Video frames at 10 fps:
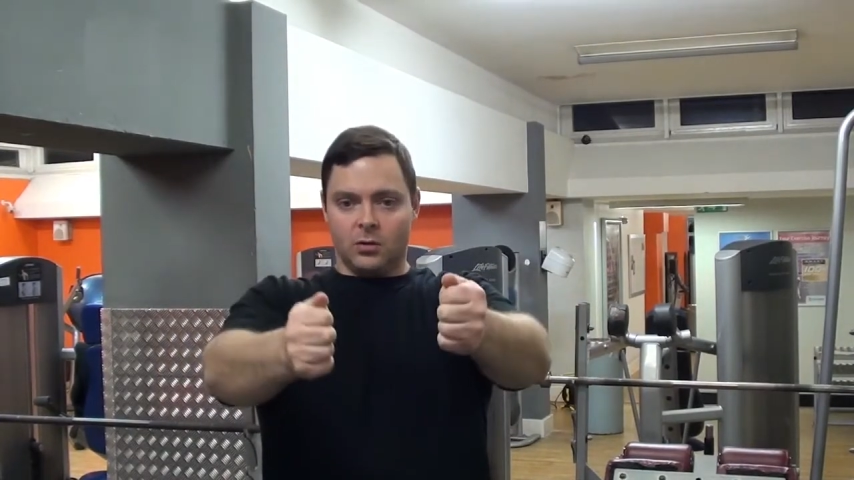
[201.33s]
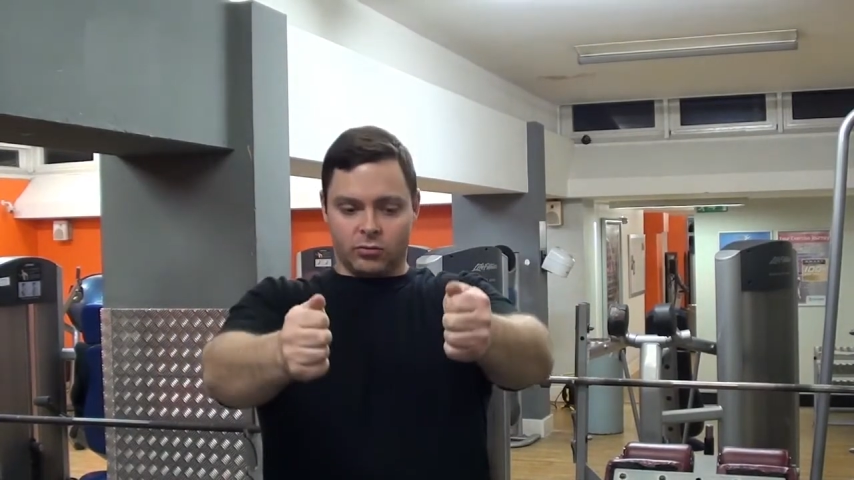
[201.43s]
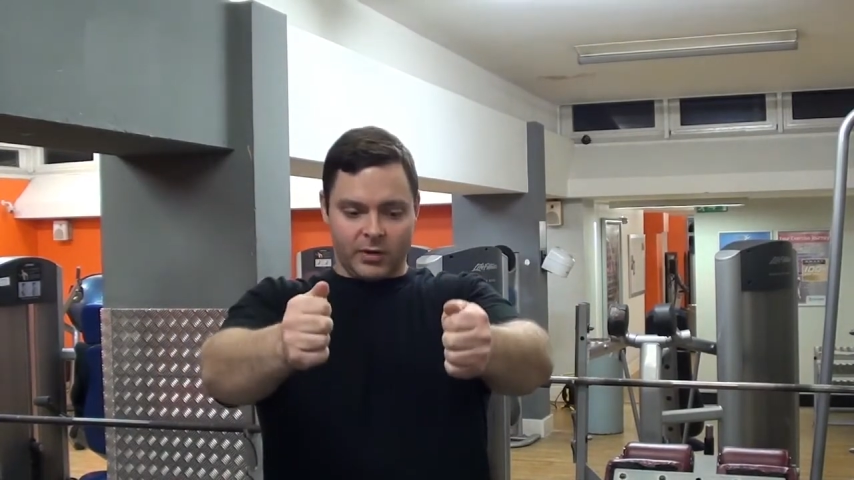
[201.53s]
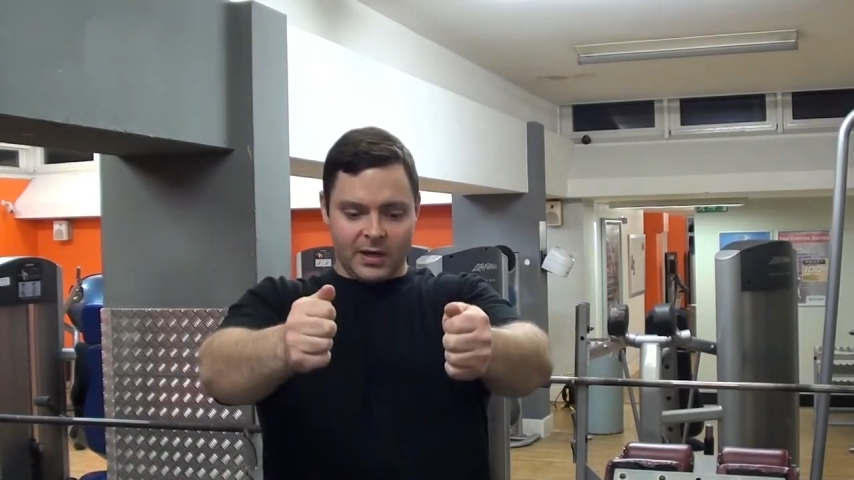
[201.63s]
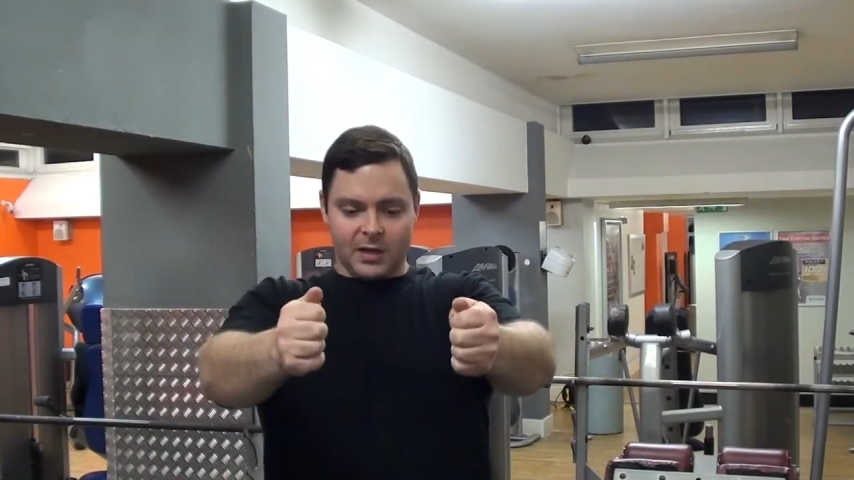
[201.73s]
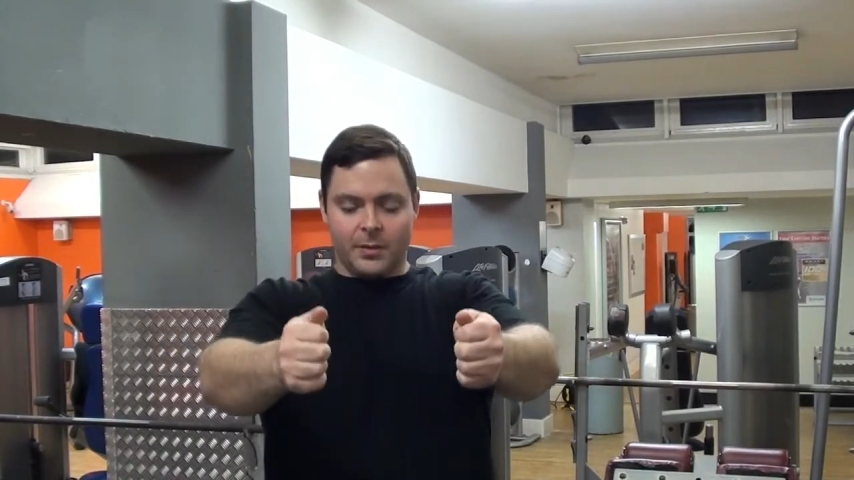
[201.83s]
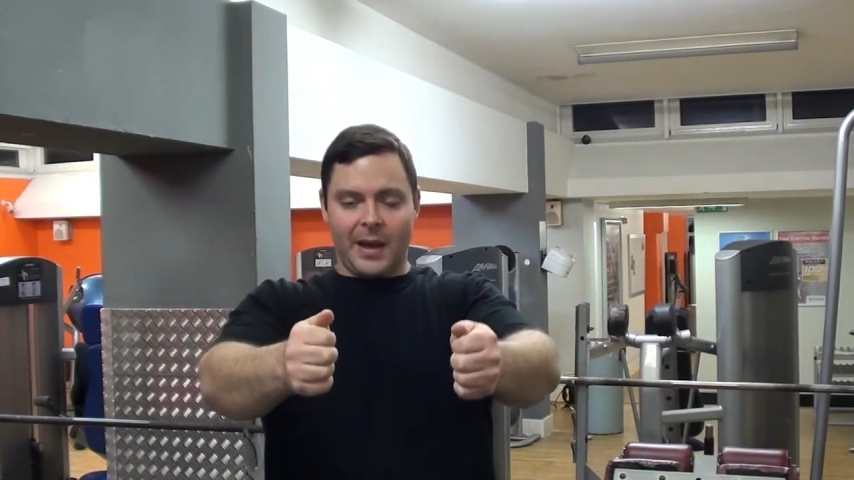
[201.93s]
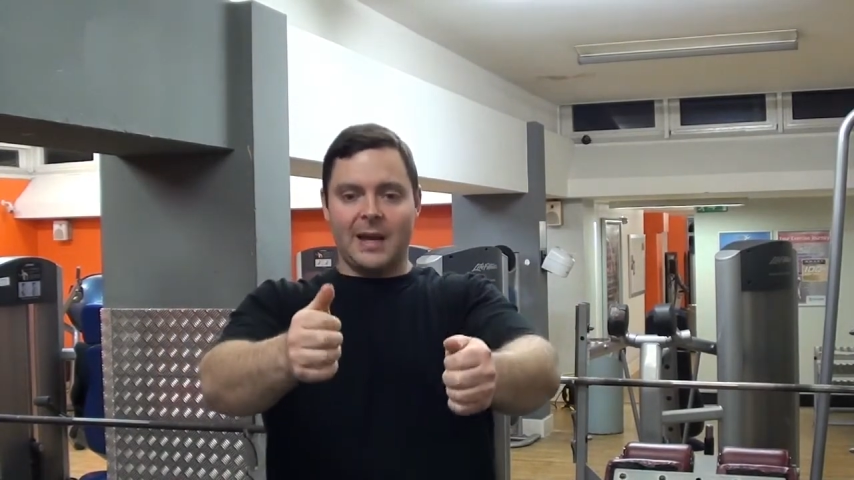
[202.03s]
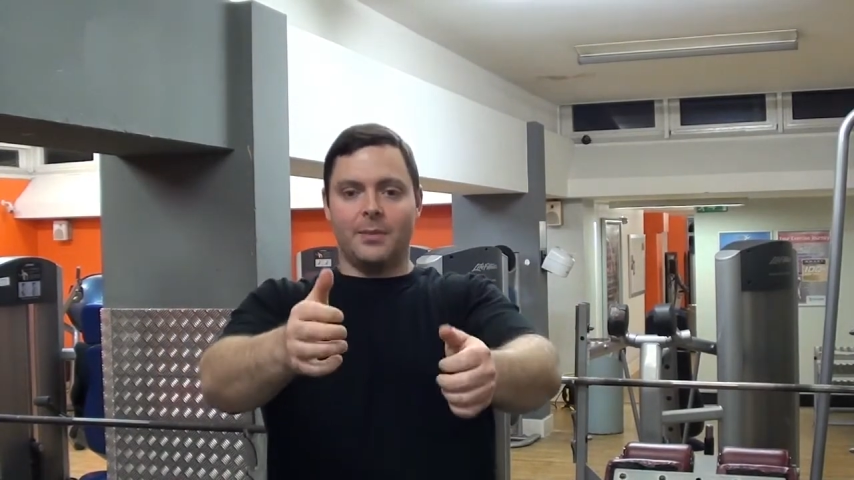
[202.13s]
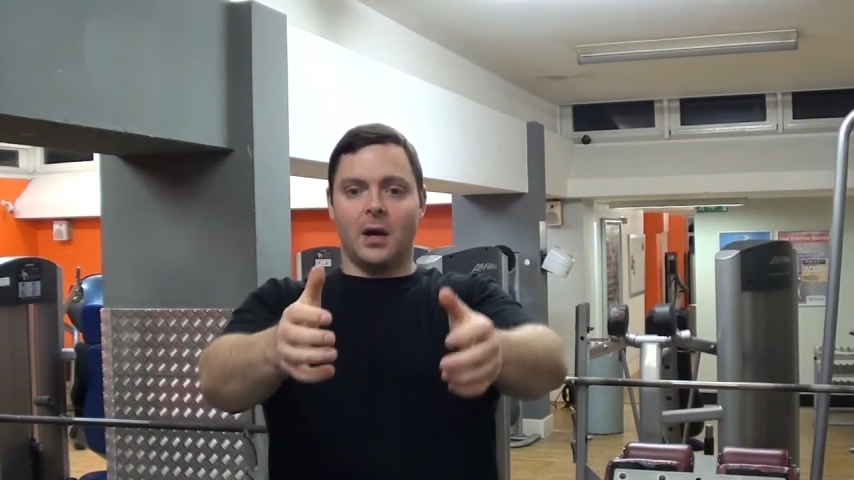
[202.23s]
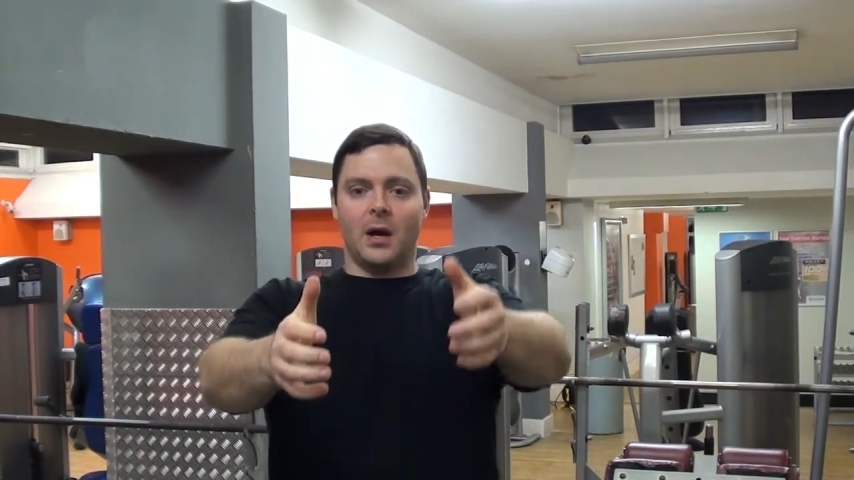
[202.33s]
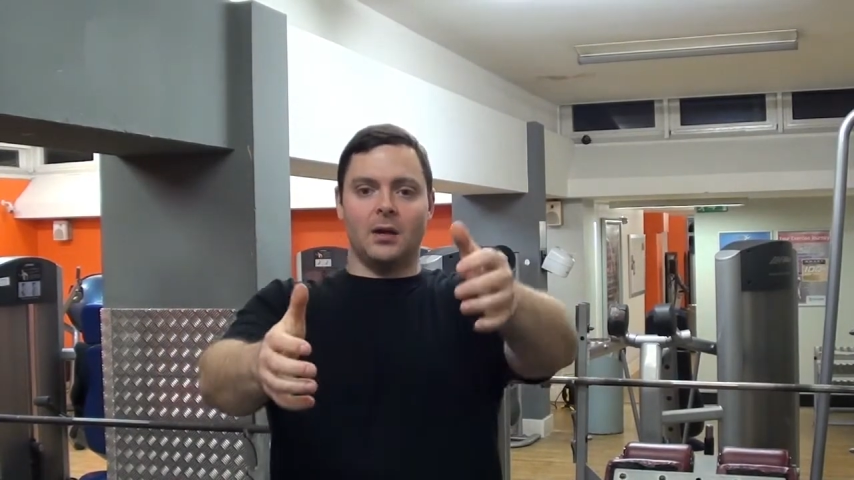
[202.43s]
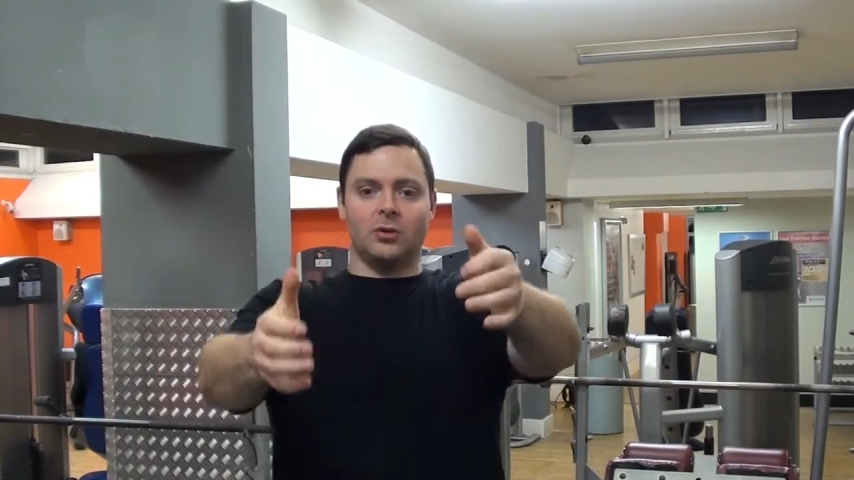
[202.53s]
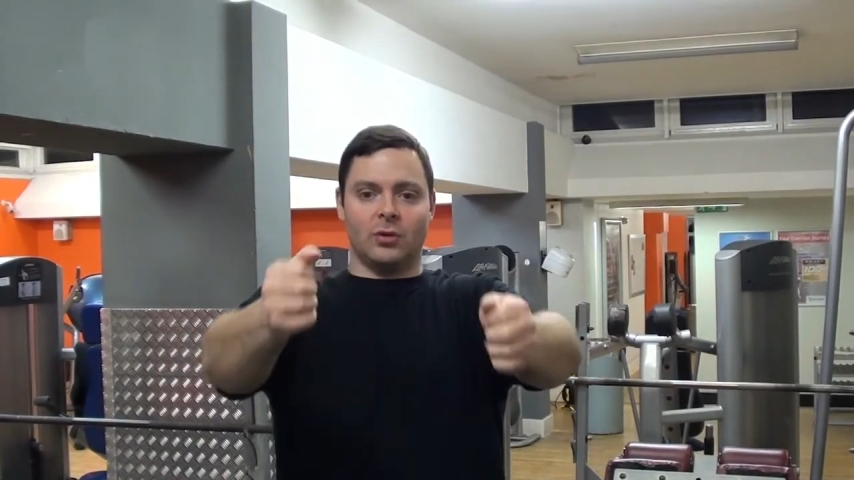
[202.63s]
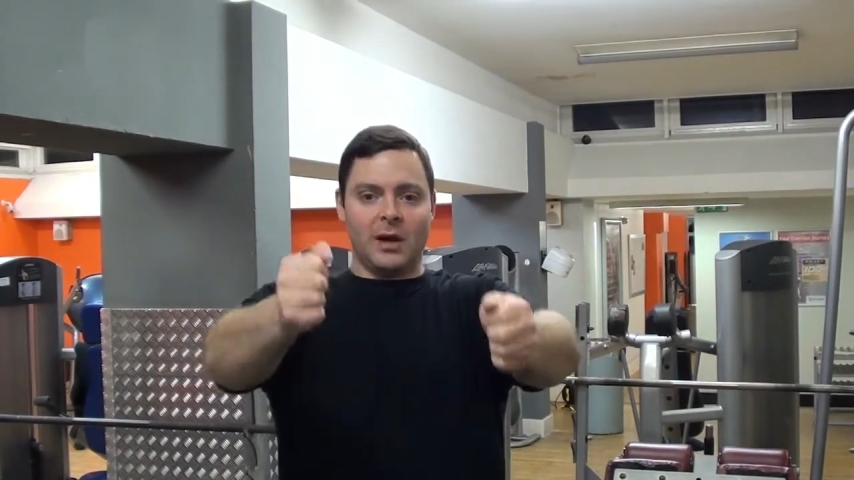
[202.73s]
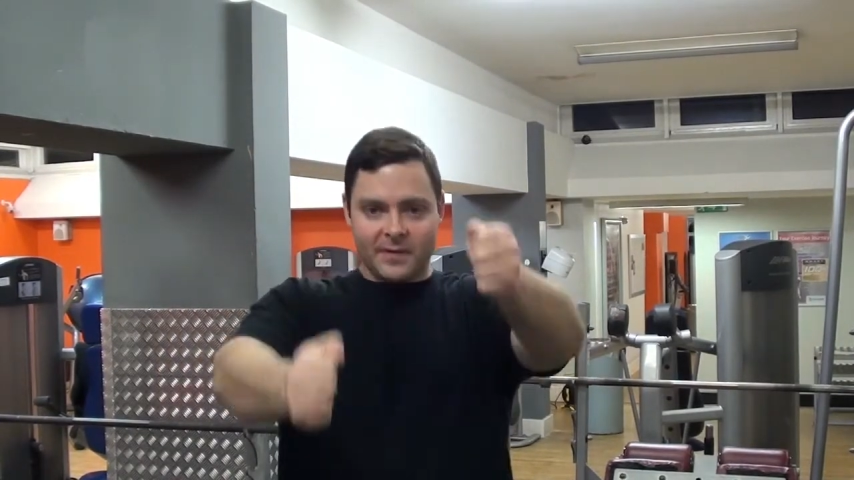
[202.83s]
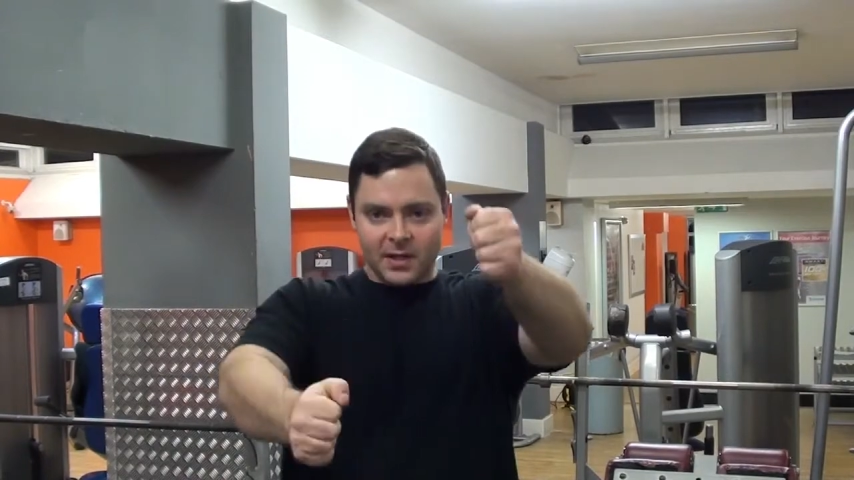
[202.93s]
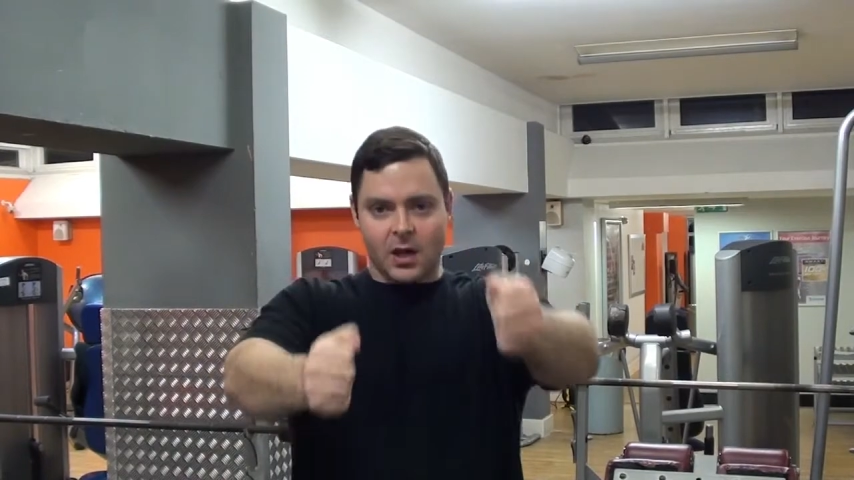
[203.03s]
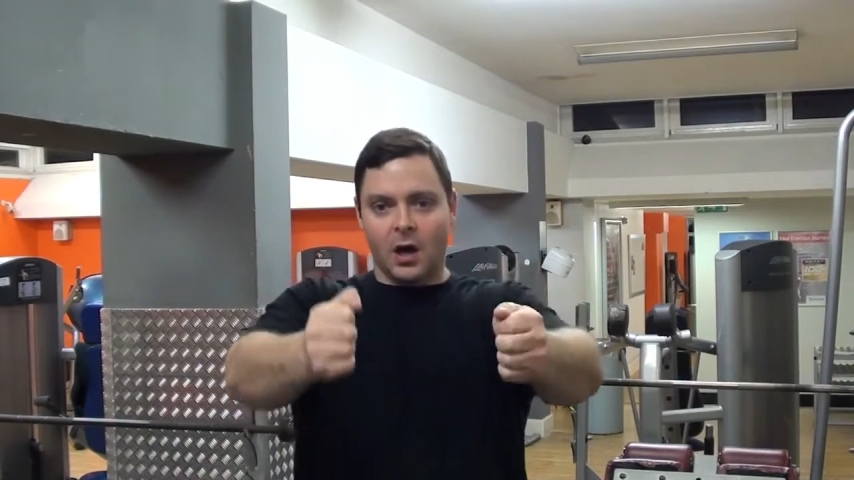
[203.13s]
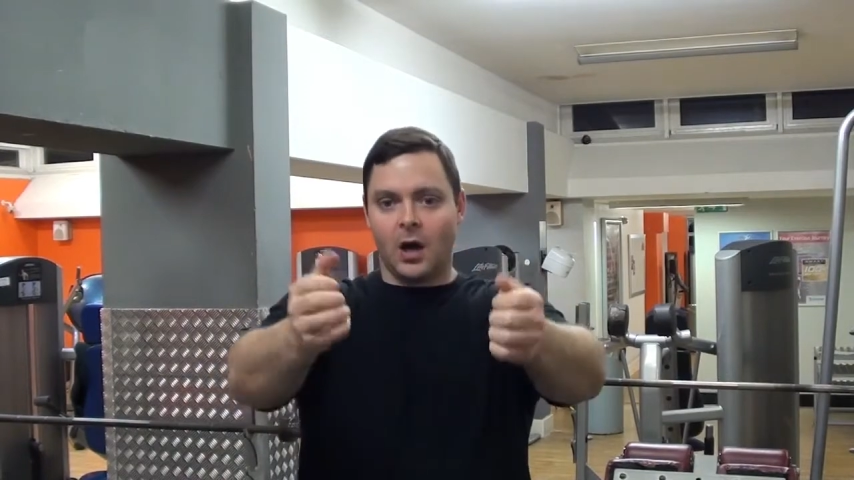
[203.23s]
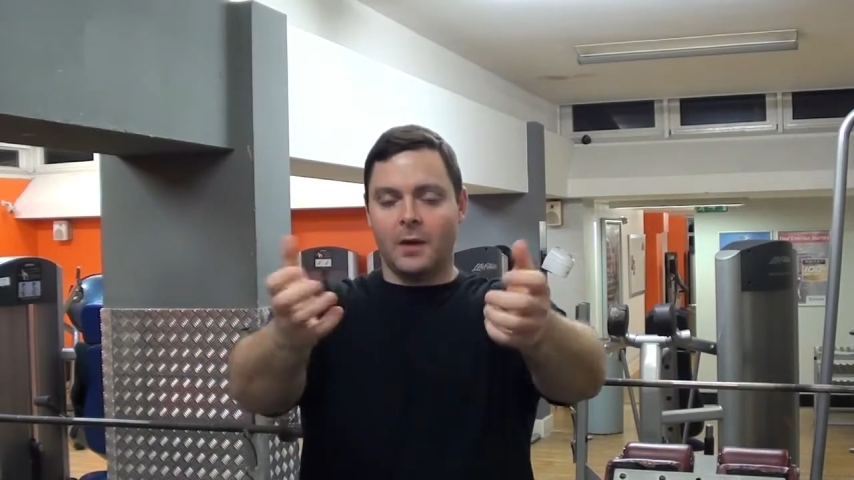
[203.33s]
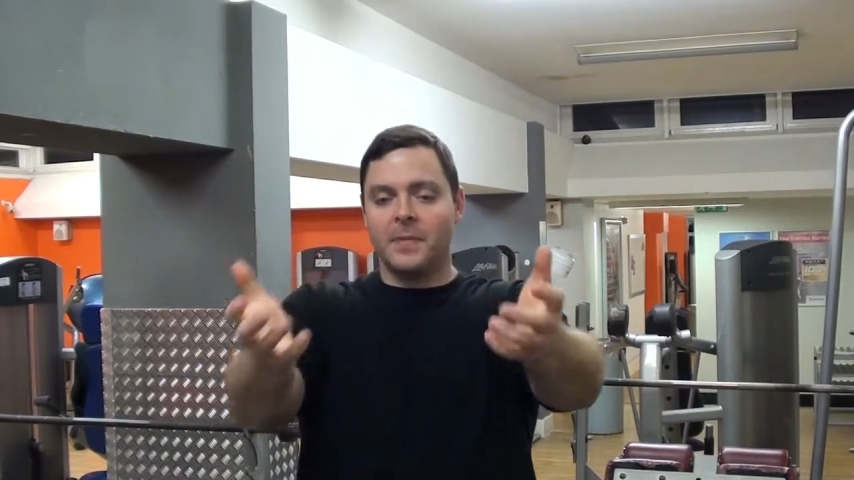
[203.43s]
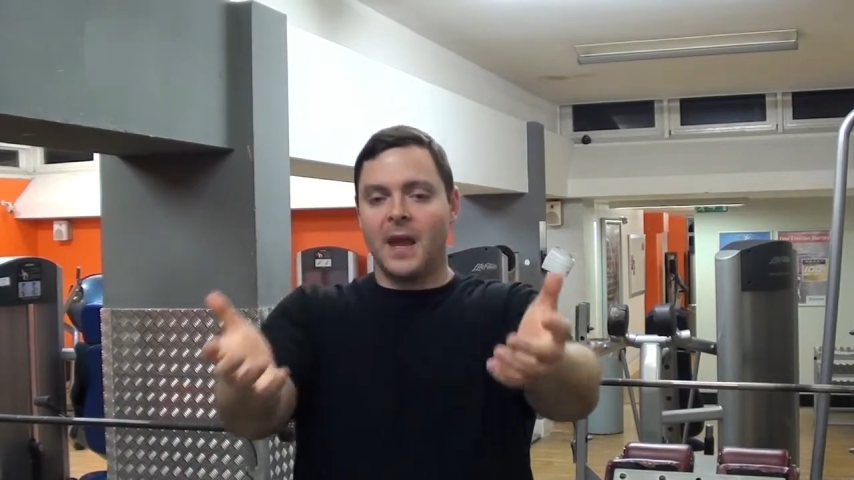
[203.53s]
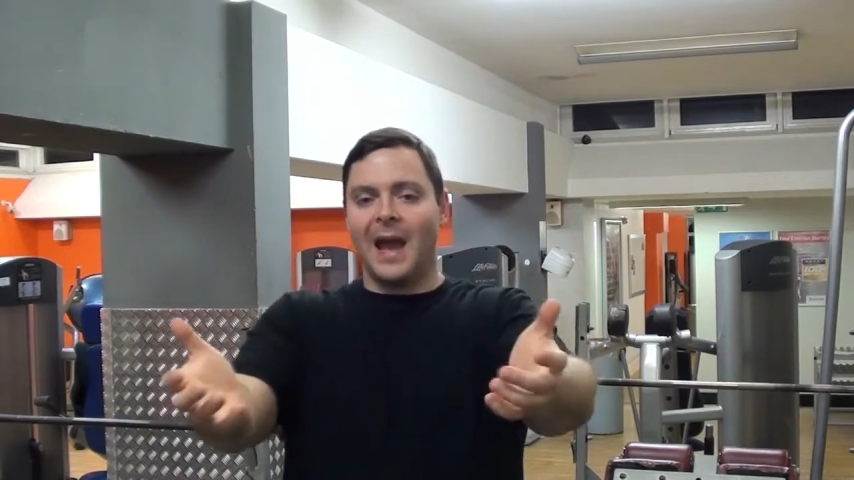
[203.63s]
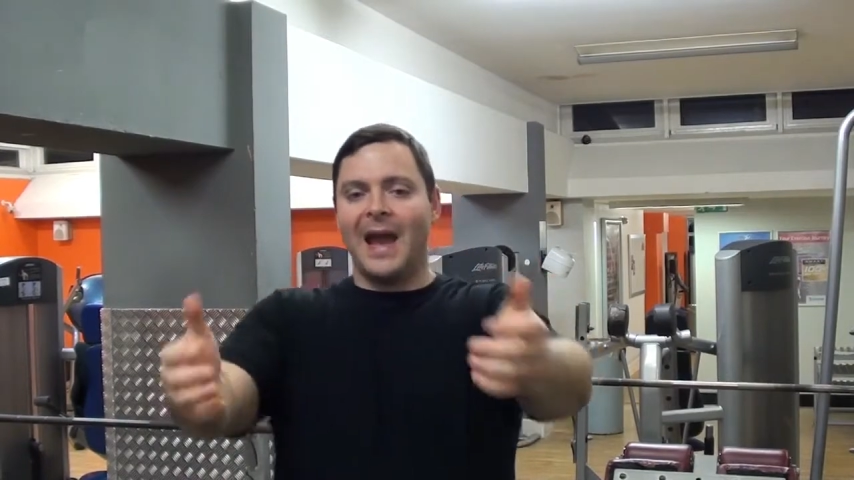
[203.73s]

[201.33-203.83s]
reading the paper, driving the car,